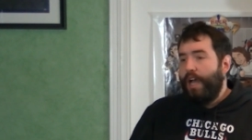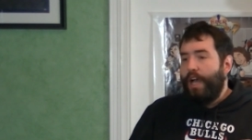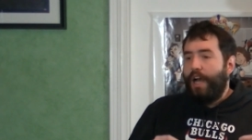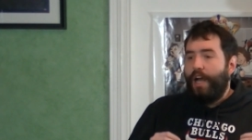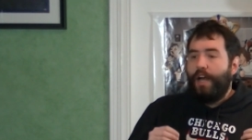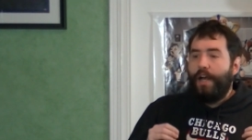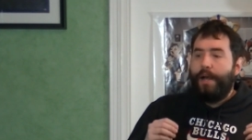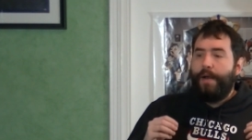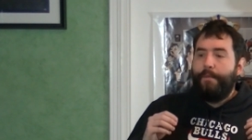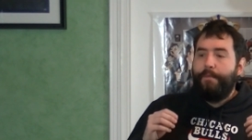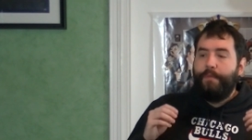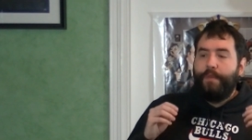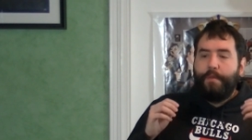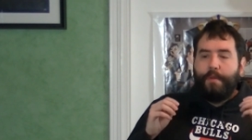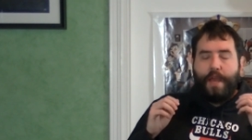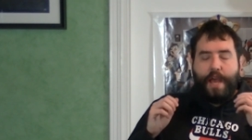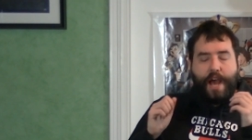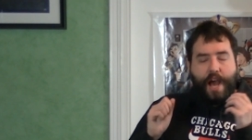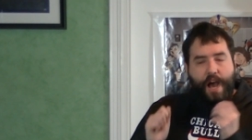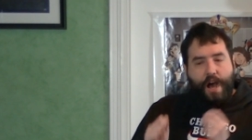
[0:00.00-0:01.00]

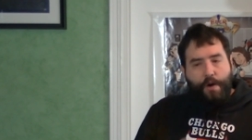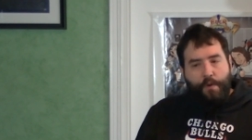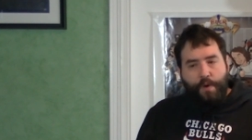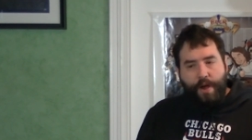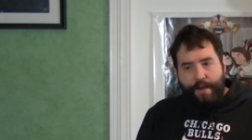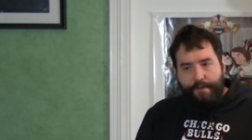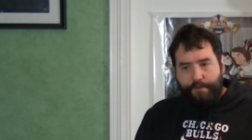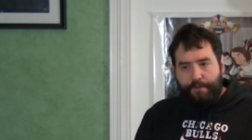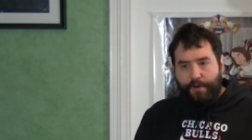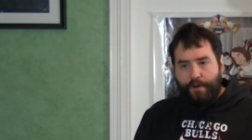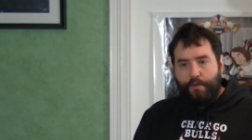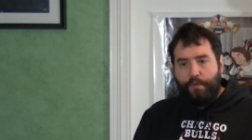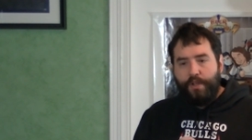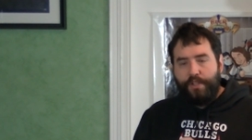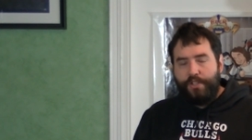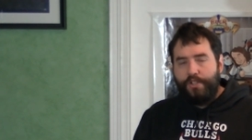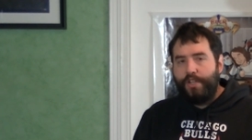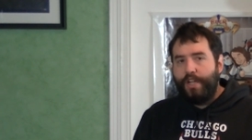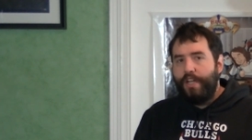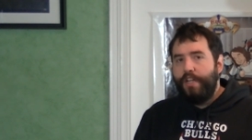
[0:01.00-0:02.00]
However,
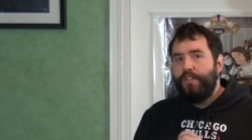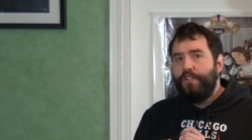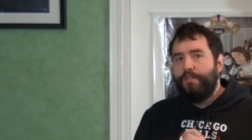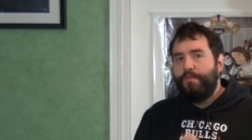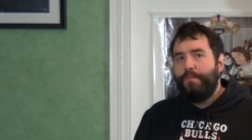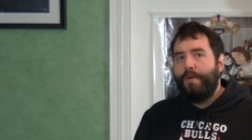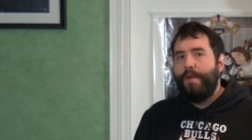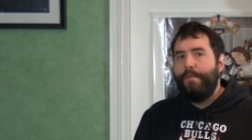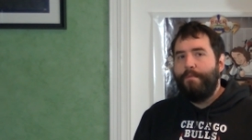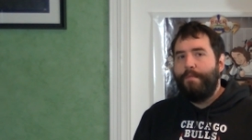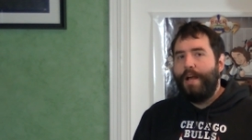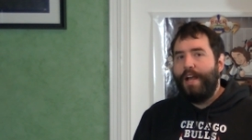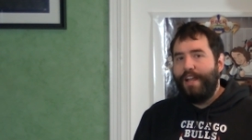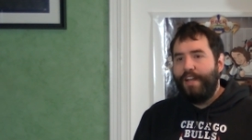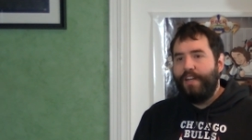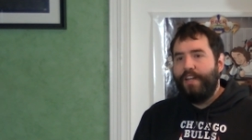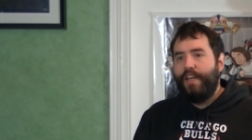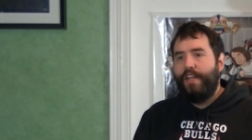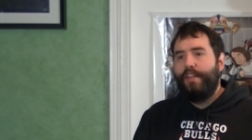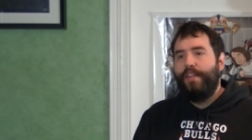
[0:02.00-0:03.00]
what changed my
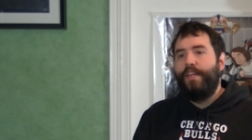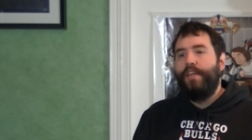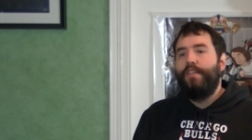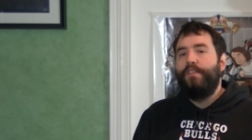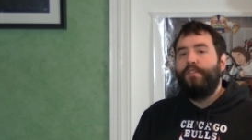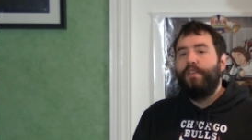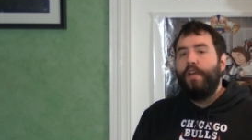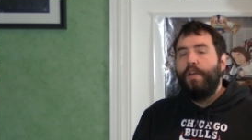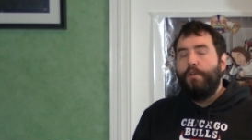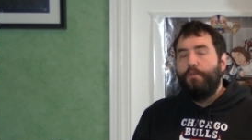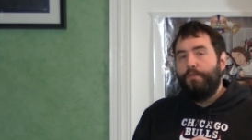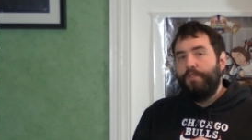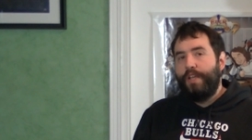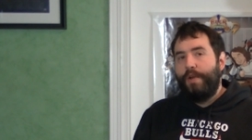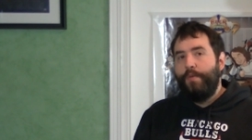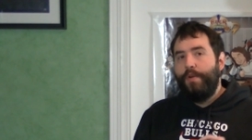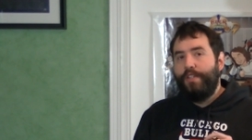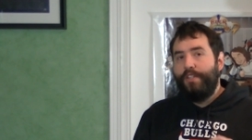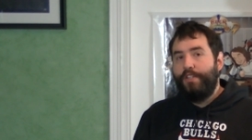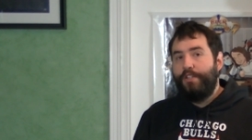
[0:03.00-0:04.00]
mind on this was
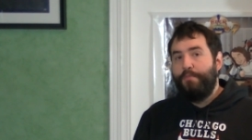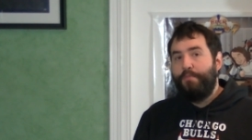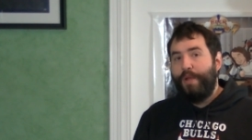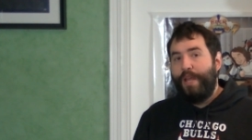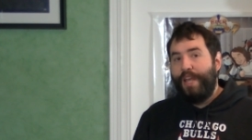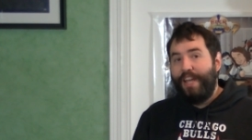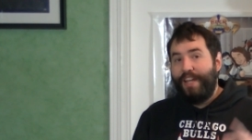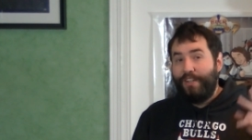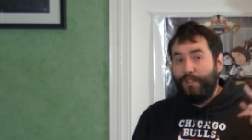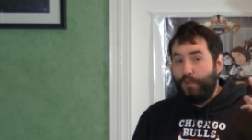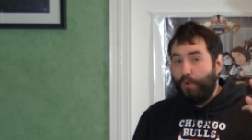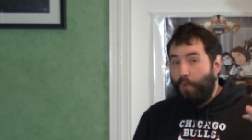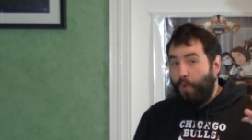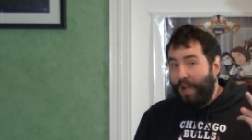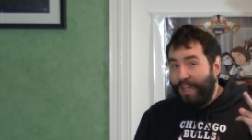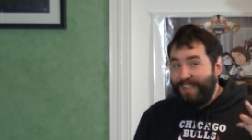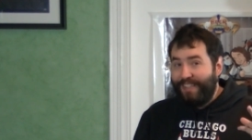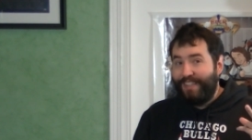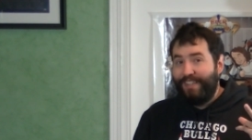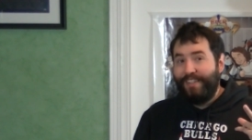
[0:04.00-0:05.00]
I went to Japan
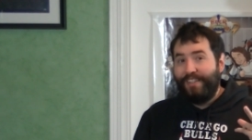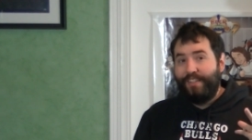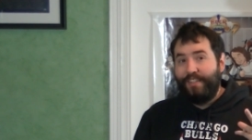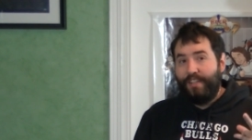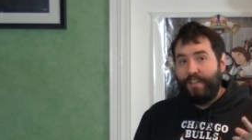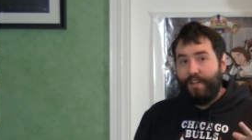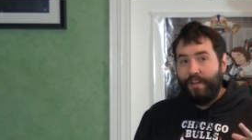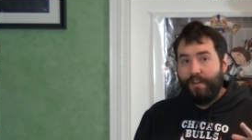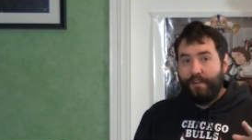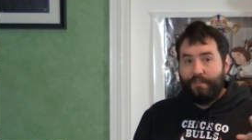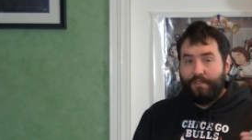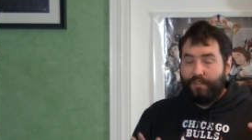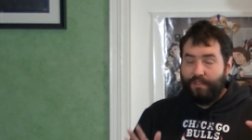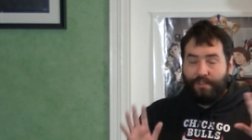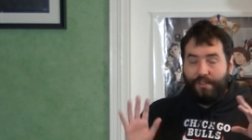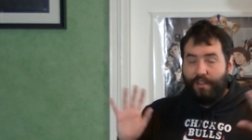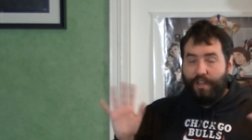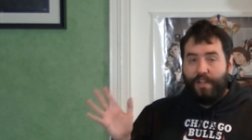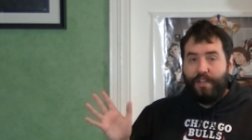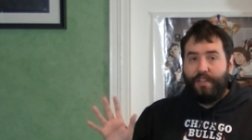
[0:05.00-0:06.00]
twice this year.
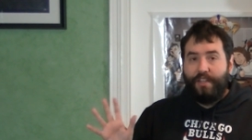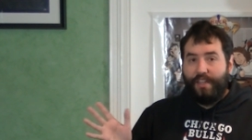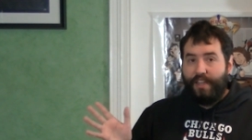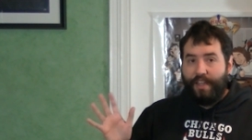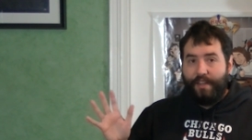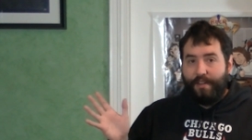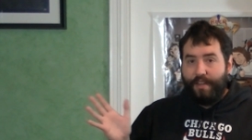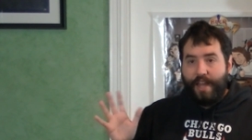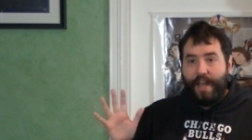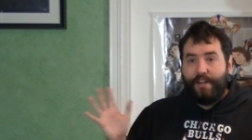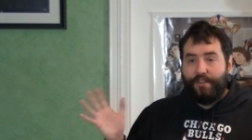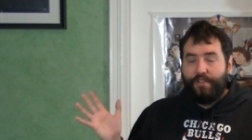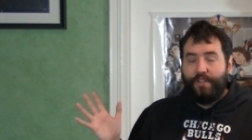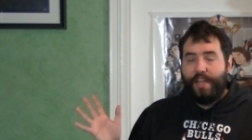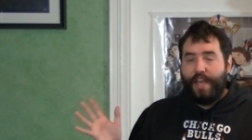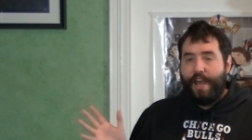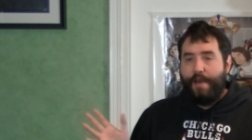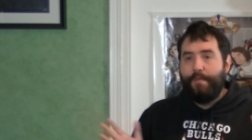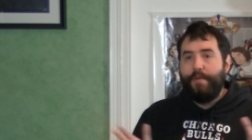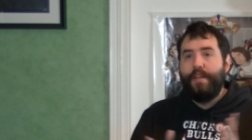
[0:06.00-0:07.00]
Just luckily that actually
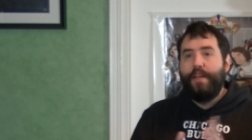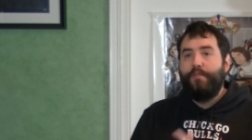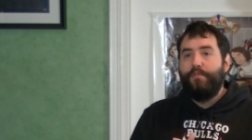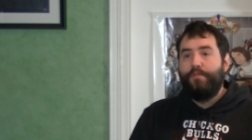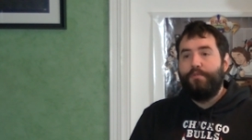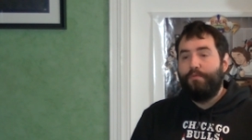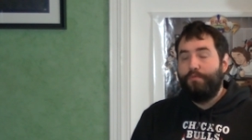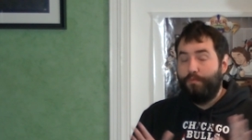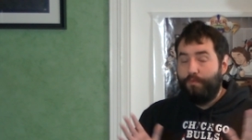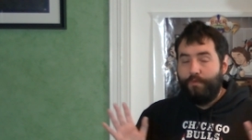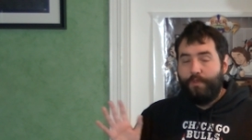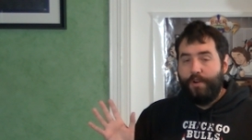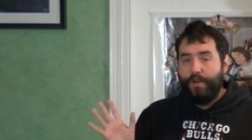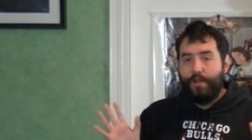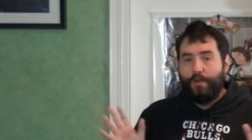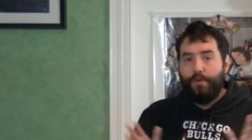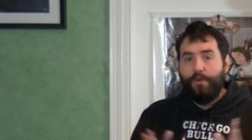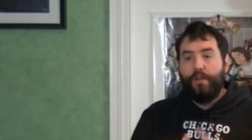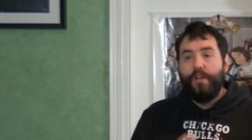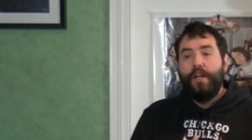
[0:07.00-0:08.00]
happened. That was
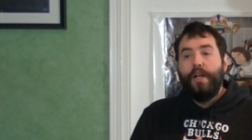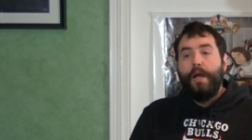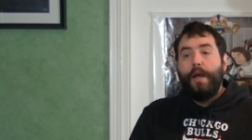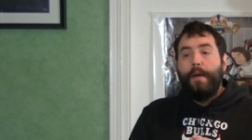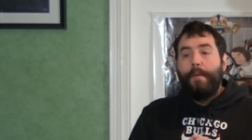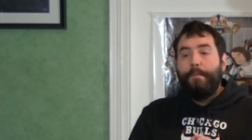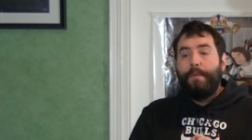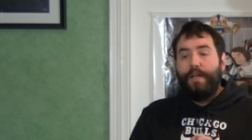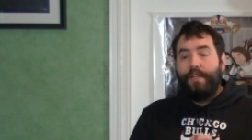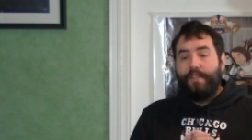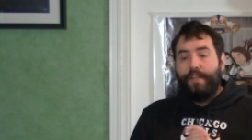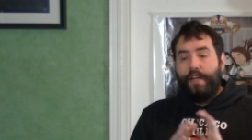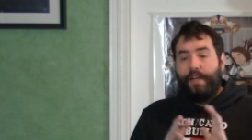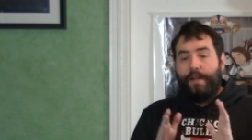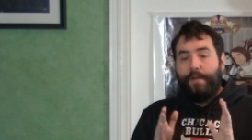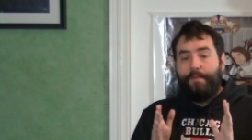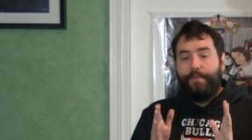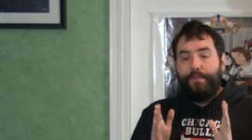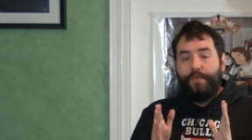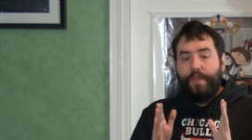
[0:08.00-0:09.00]
very cool.
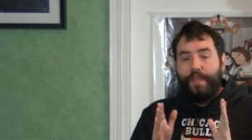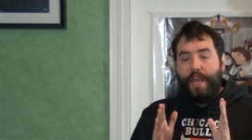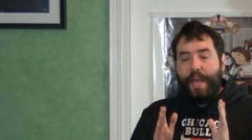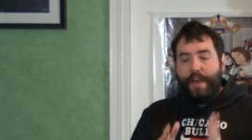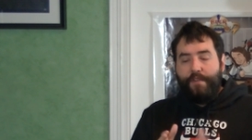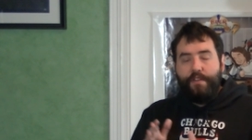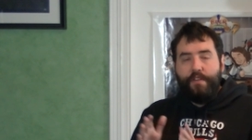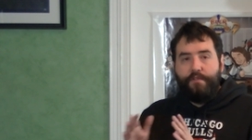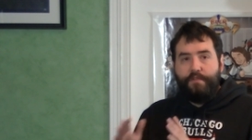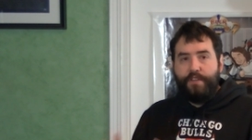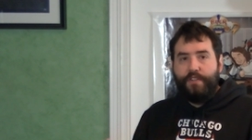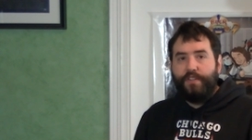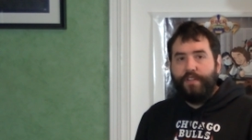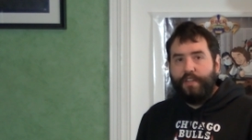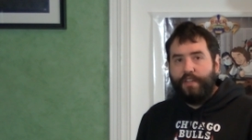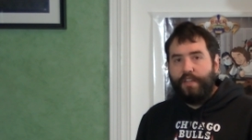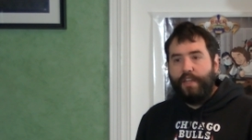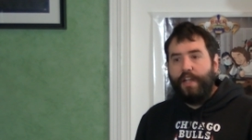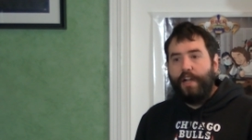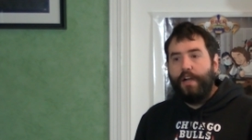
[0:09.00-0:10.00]
But having
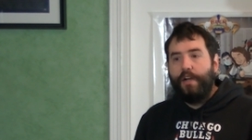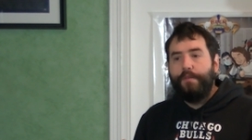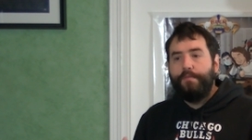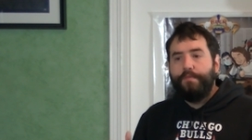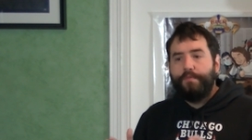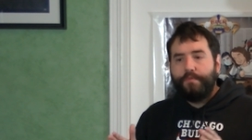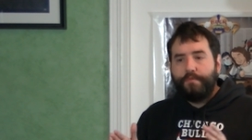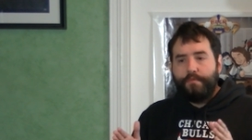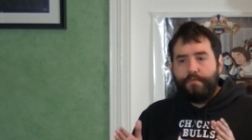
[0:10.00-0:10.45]
visited there,